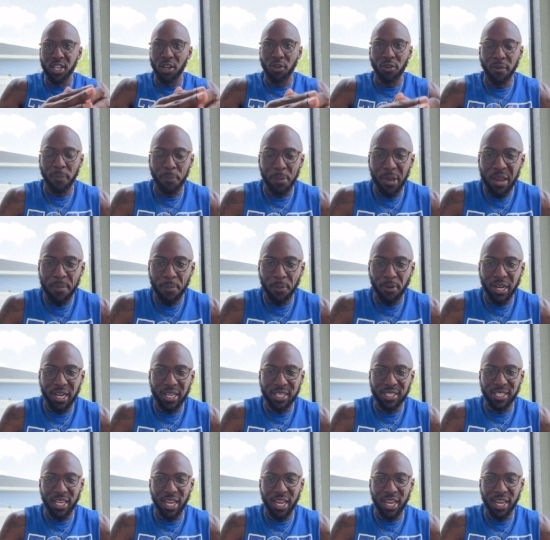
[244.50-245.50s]
so the
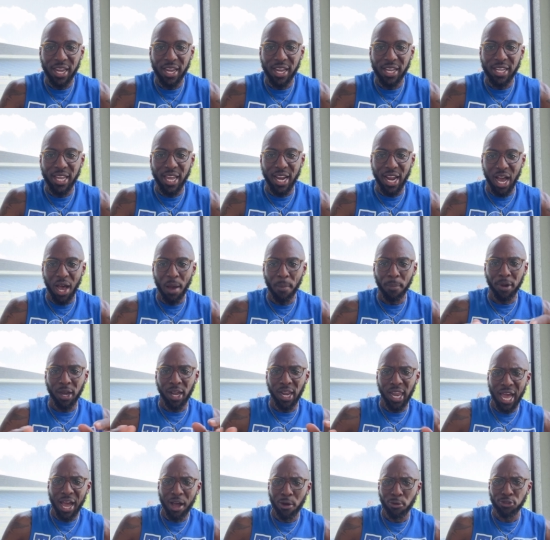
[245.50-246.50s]
people that saying that I'm
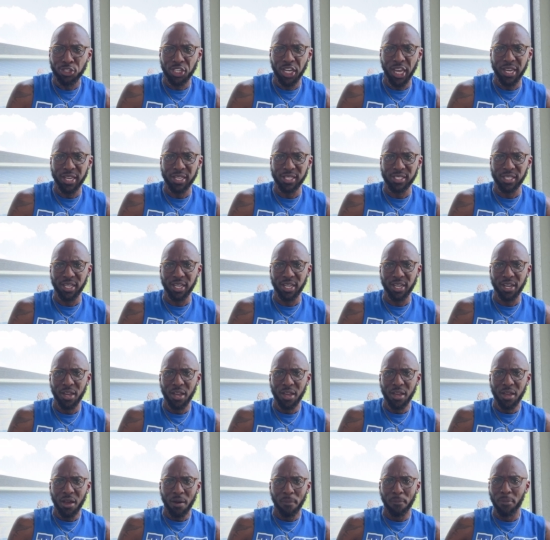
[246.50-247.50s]
clout
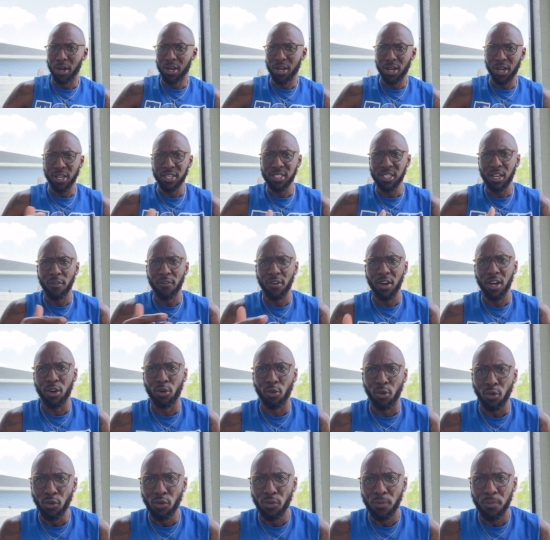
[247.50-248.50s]
chasing because of
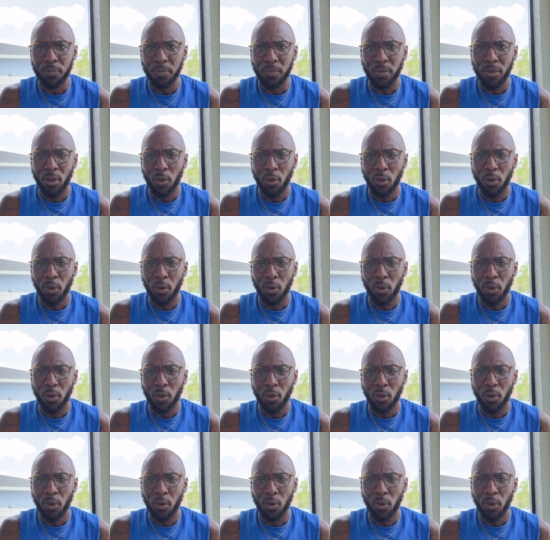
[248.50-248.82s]
a group,